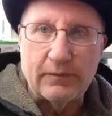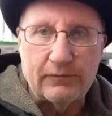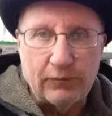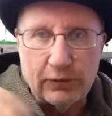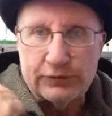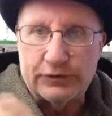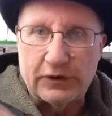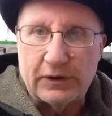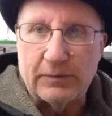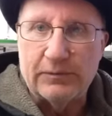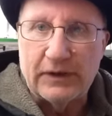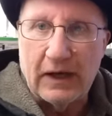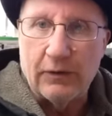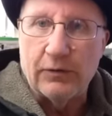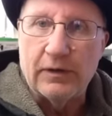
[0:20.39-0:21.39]
before she
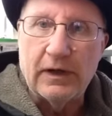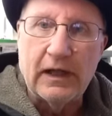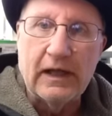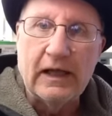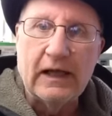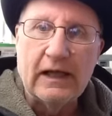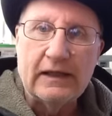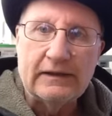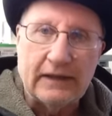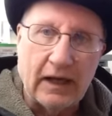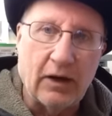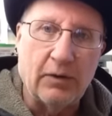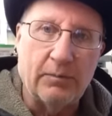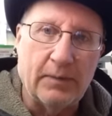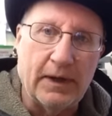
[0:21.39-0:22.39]
comes out to
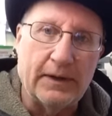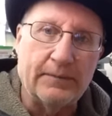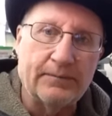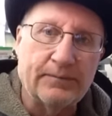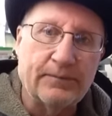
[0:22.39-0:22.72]
help me.